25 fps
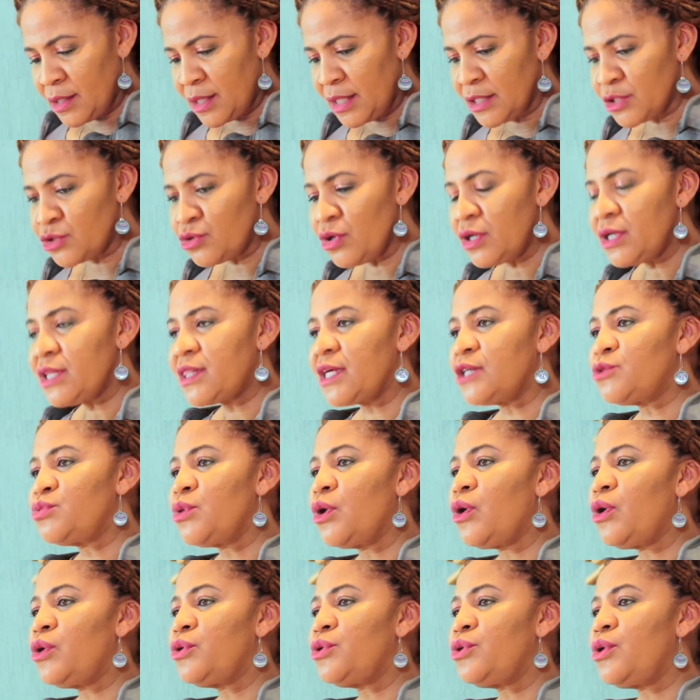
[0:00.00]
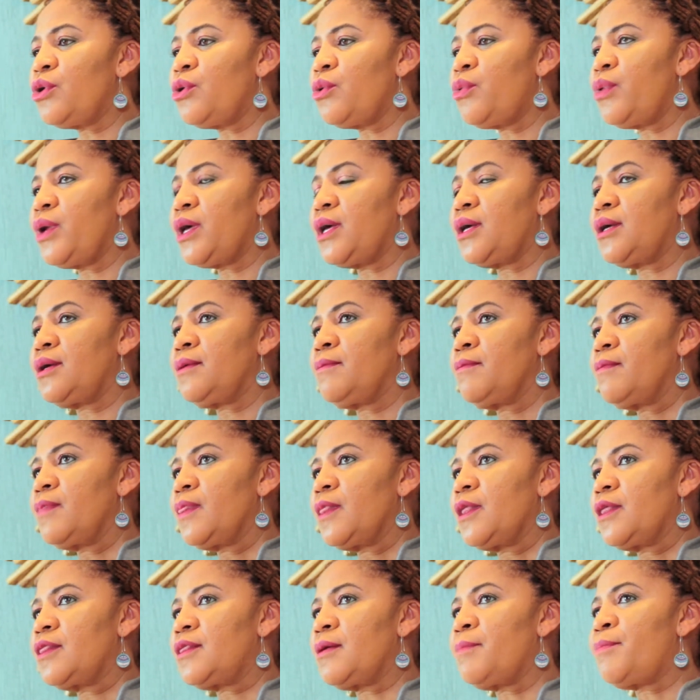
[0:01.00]
The story that we all know, where
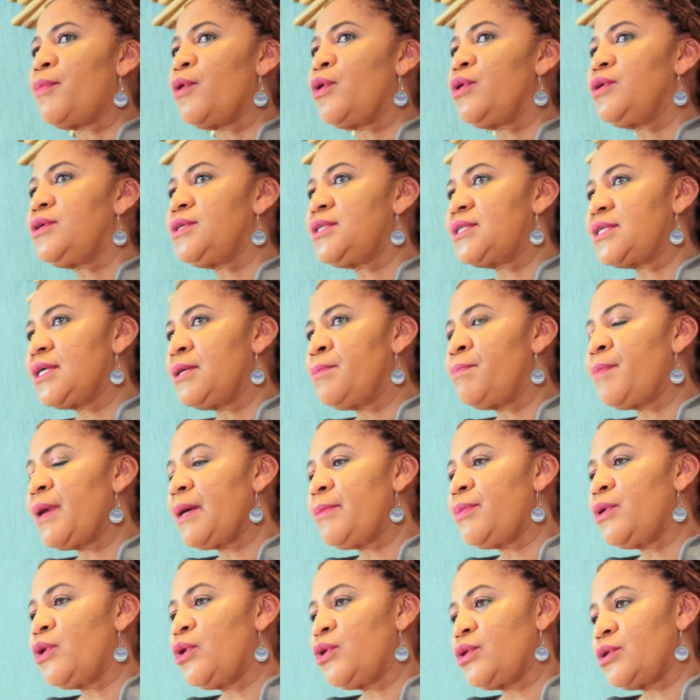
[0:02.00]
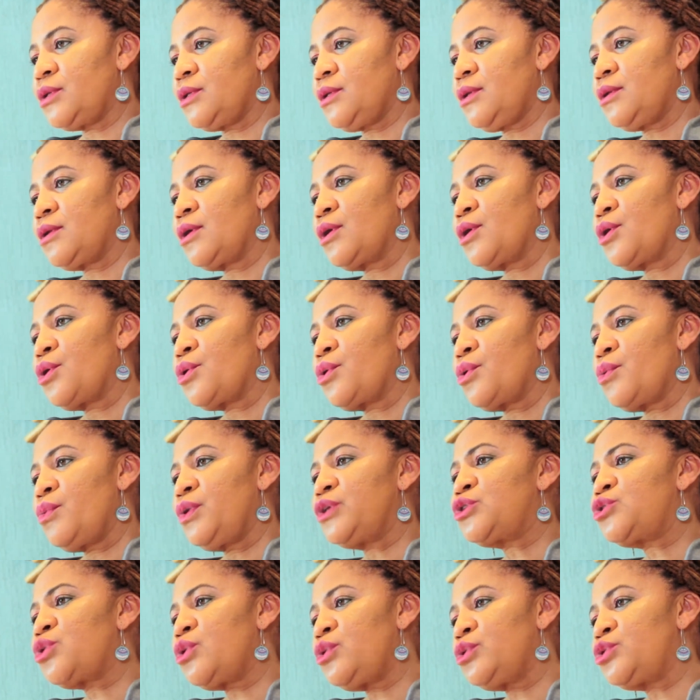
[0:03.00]
the boys in Babylon
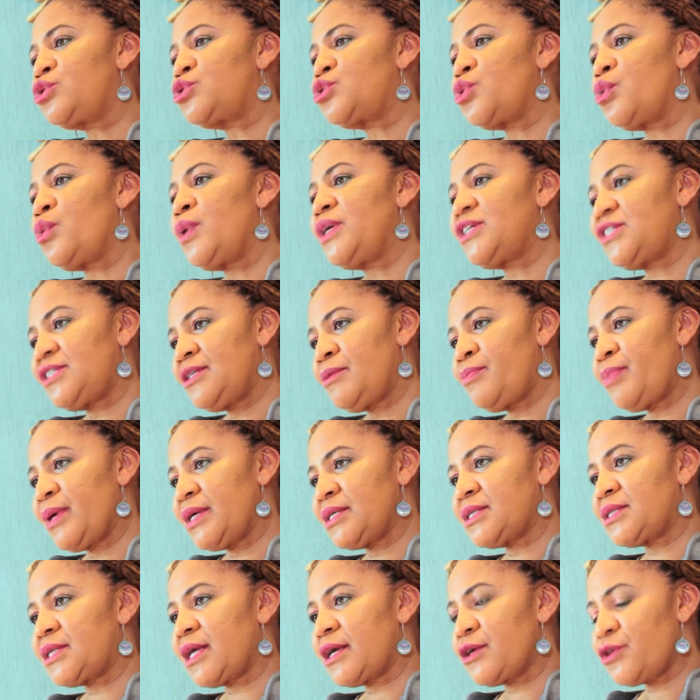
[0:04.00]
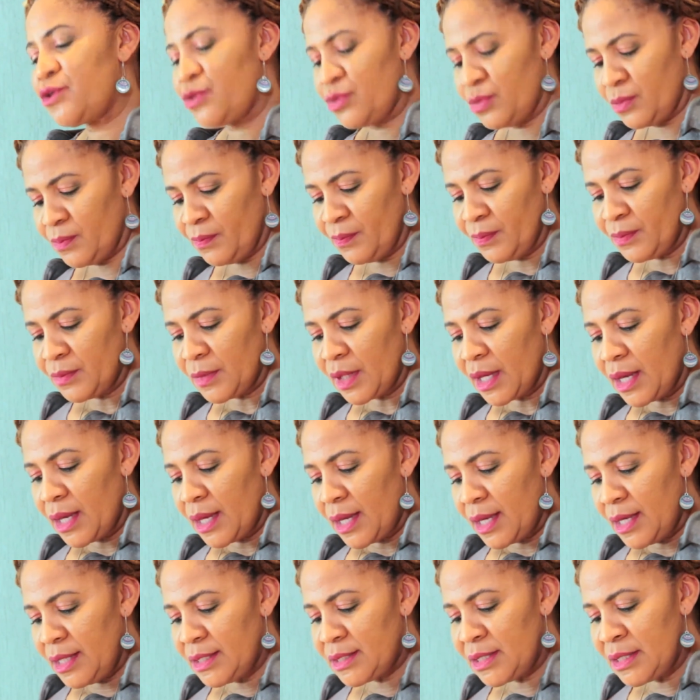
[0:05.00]
were told to worship a statue.
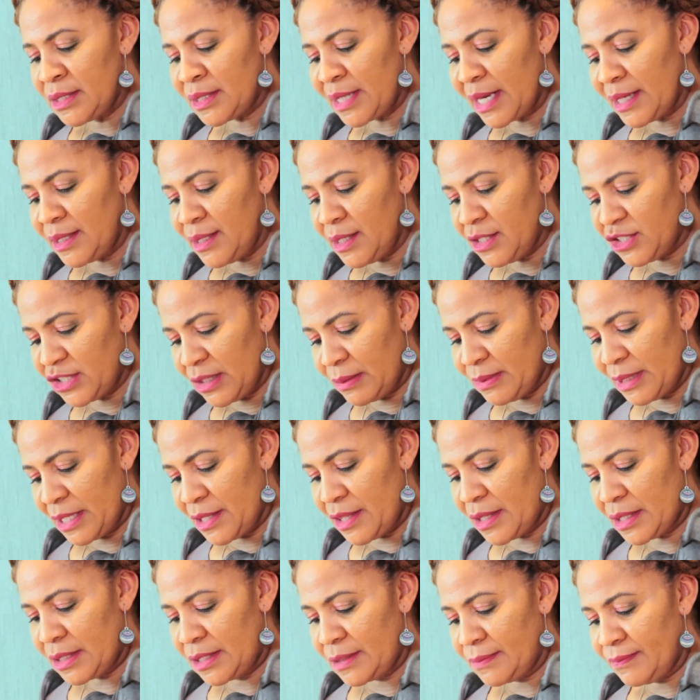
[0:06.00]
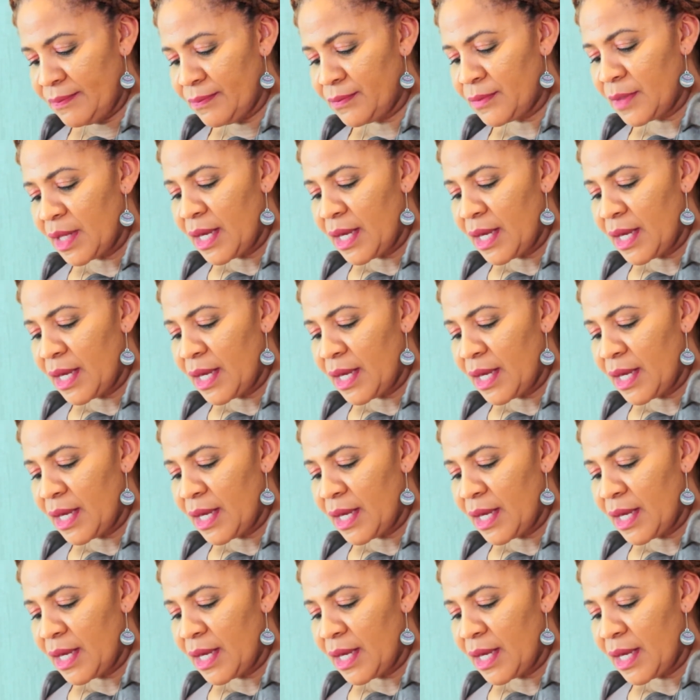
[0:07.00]
It's in Daniel chapter 3.